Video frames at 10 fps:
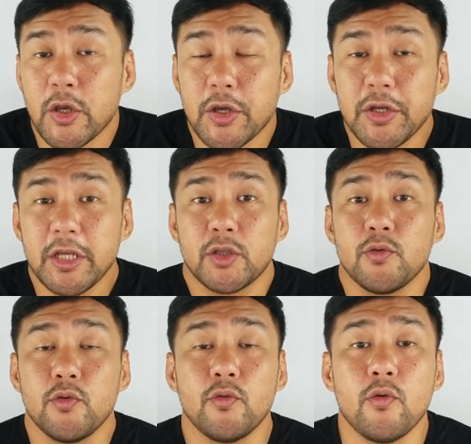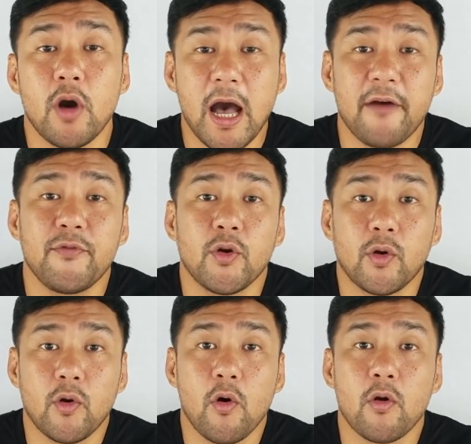You need to have
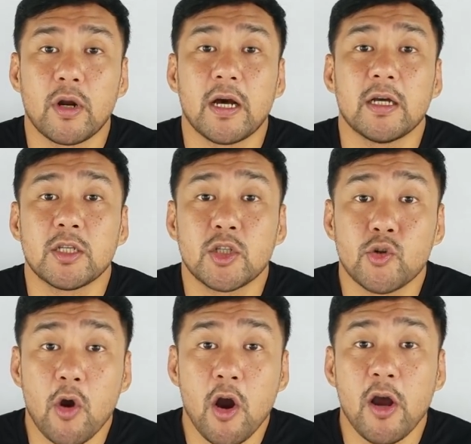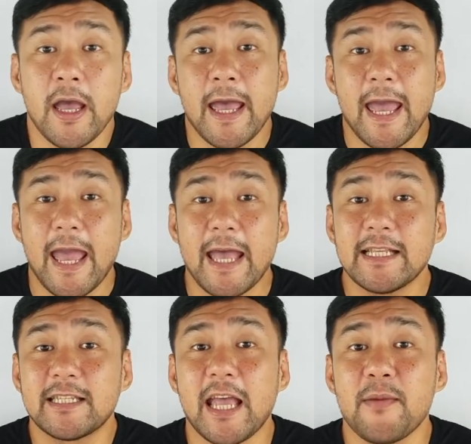your core uh, strong and
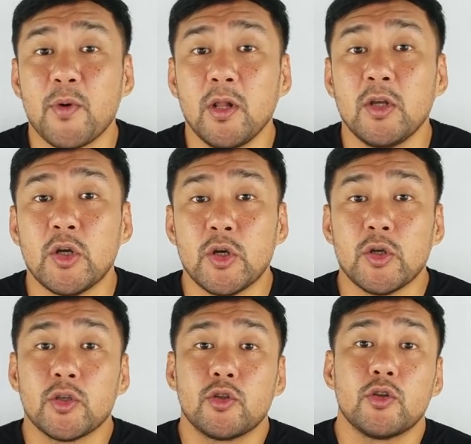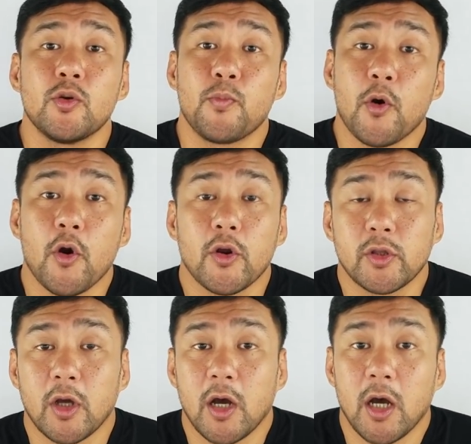stable to support
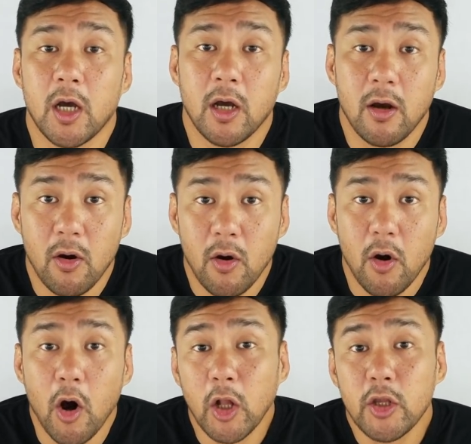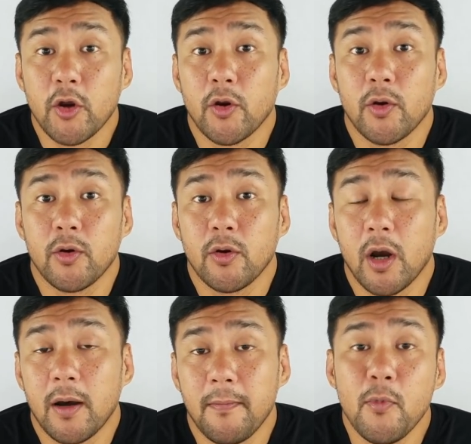uh, all your
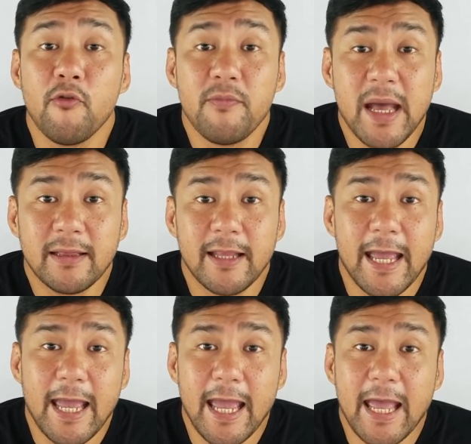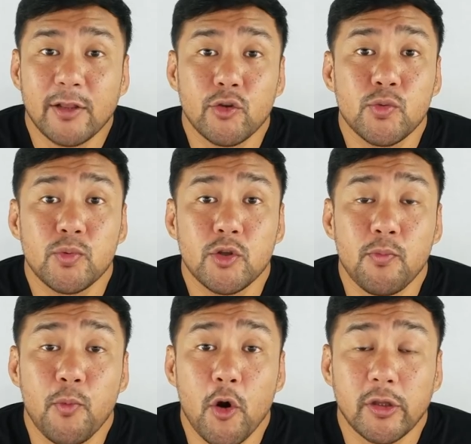uh, movement and to
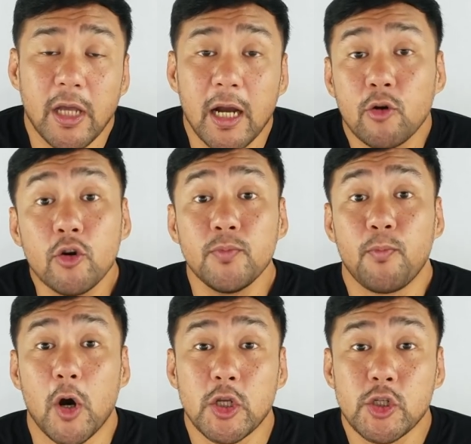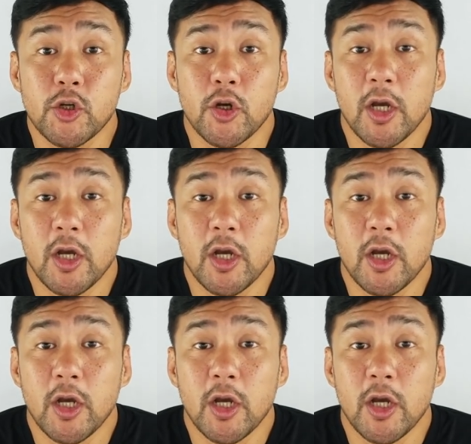support a uh, good posture